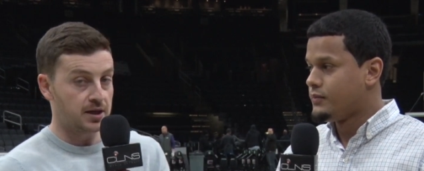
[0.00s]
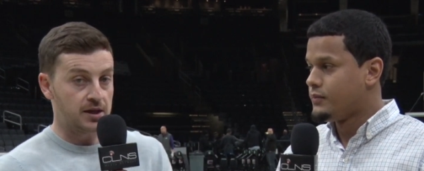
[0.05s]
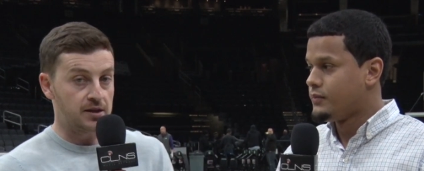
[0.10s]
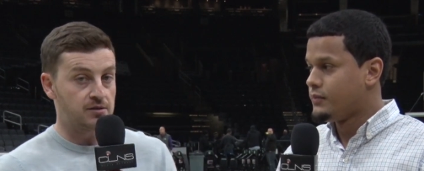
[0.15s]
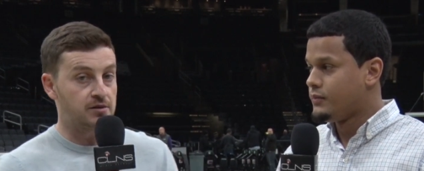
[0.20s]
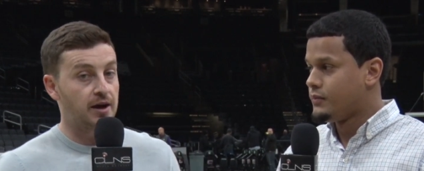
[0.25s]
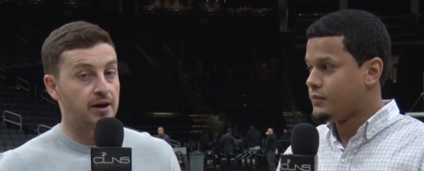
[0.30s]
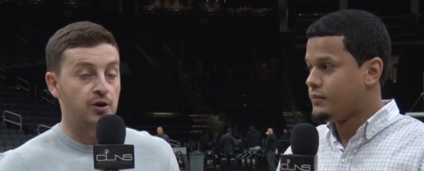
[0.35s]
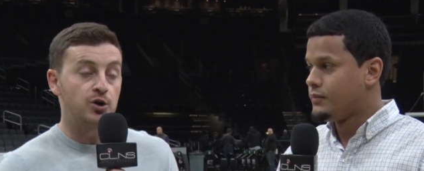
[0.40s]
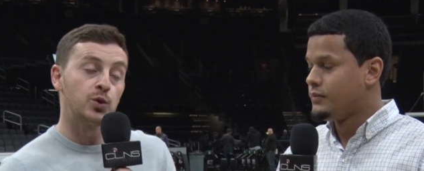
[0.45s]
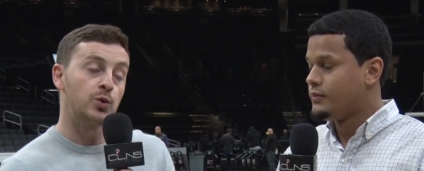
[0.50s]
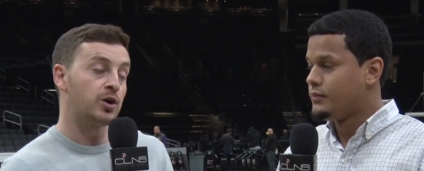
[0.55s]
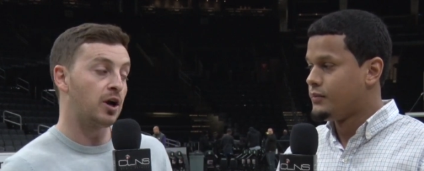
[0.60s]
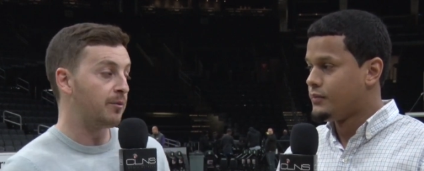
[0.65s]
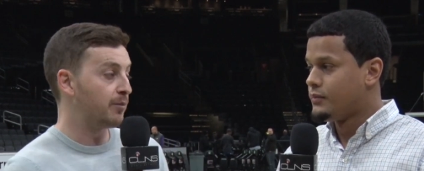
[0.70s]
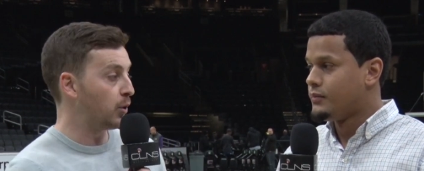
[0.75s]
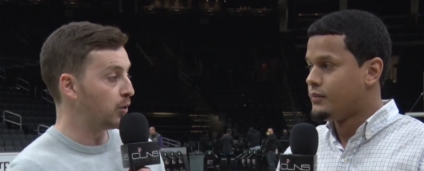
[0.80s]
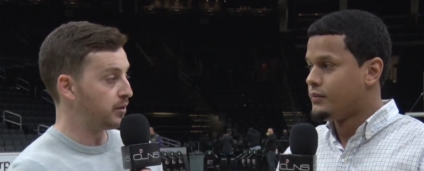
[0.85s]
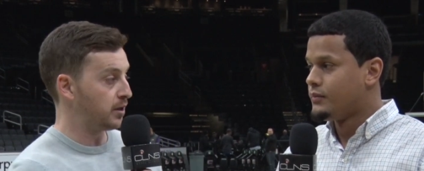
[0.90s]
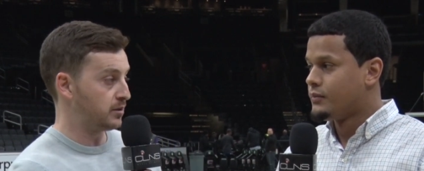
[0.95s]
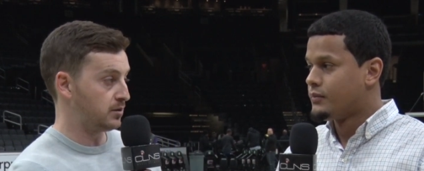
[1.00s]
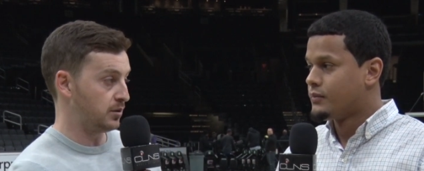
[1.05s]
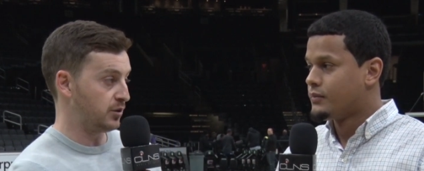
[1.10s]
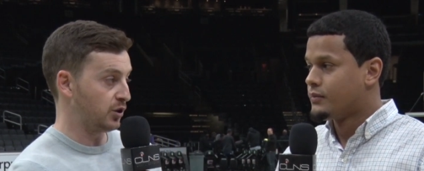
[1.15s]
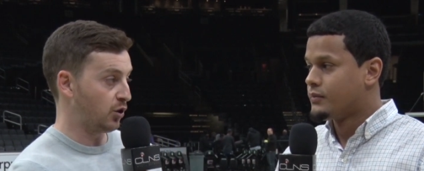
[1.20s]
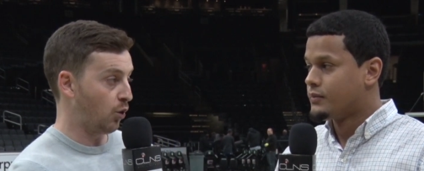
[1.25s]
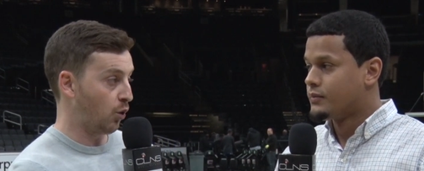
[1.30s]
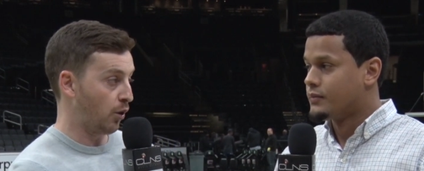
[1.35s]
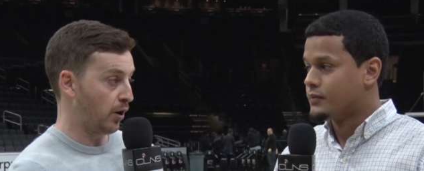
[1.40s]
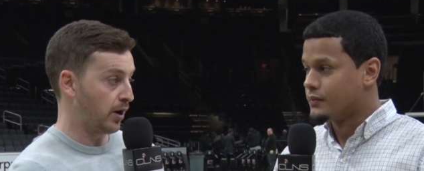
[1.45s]
Speaker 1: he's got to do it on both ends of
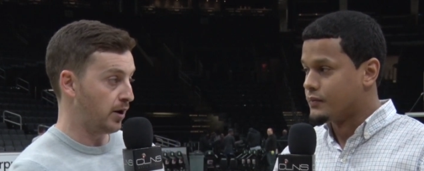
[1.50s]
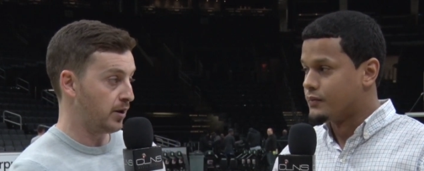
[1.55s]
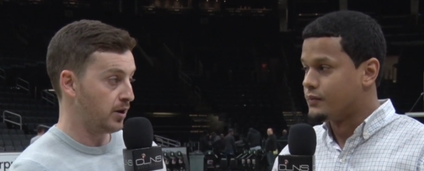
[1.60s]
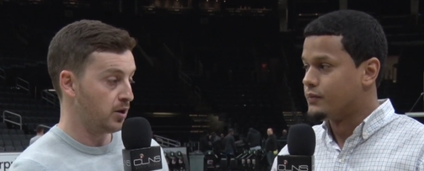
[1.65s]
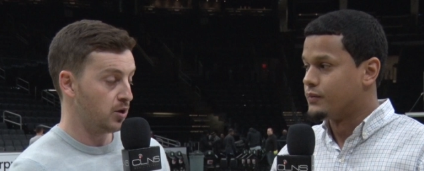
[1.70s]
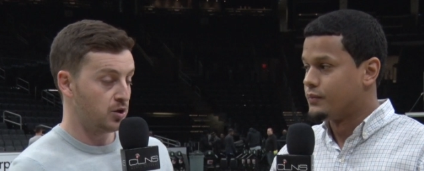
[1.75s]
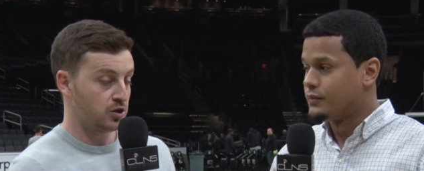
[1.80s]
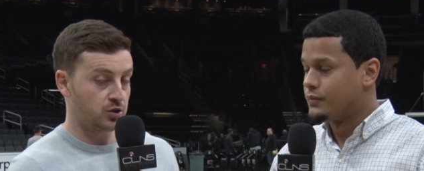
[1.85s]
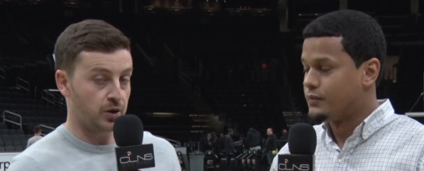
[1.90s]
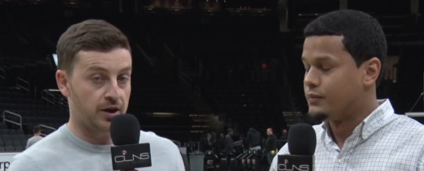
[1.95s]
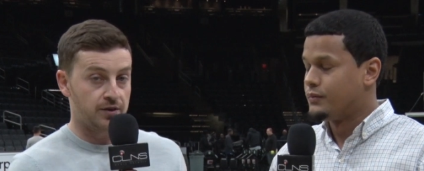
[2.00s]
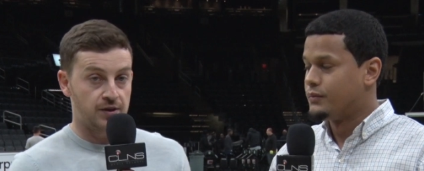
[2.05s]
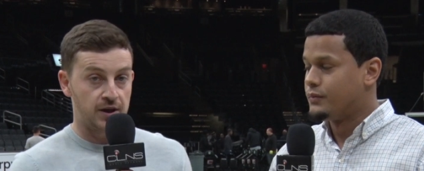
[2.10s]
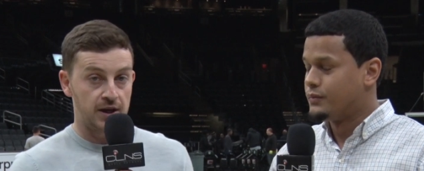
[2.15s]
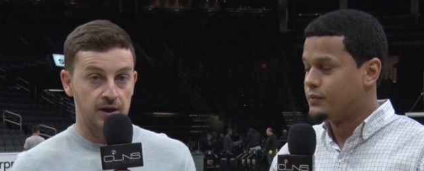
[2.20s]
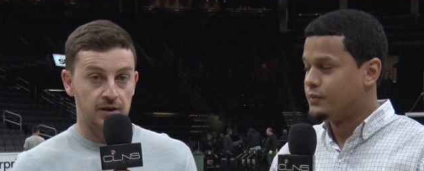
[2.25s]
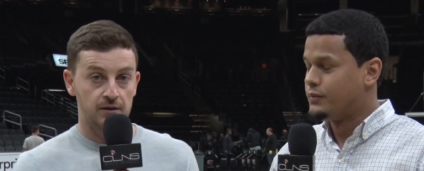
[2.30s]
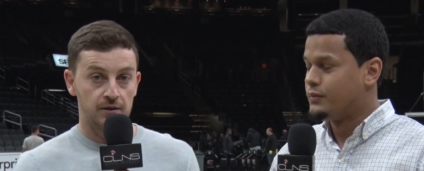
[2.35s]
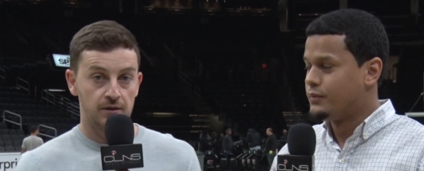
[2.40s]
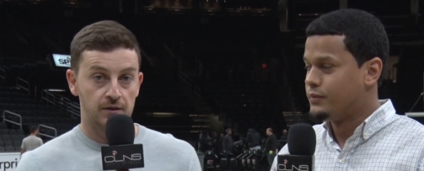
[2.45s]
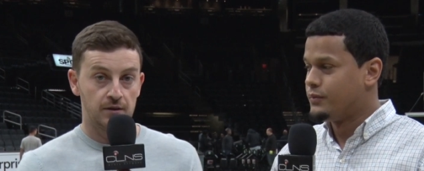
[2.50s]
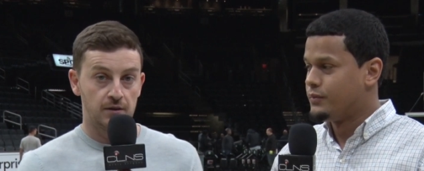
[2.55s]
the court. So I think